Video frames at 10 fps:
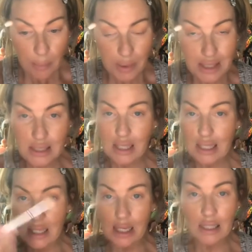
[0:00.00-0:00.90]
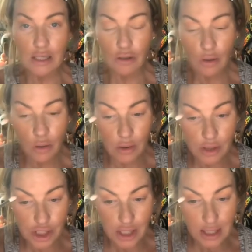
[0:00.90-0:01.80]
because I like that inner
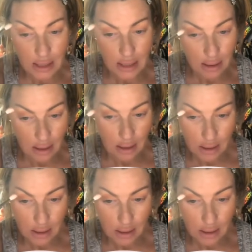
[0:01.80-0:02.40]
corner shading.